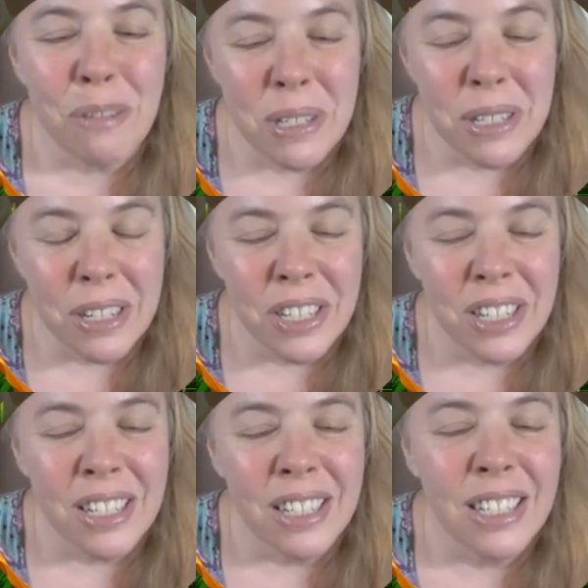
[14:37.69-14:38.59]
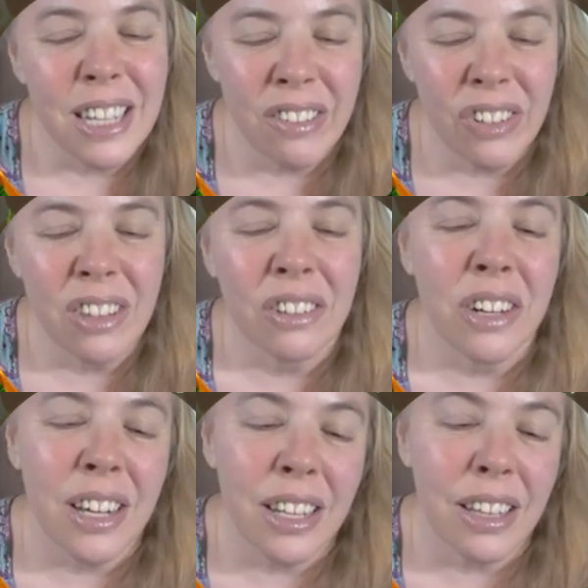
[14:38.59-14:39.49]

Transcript: position, 7th or 9th,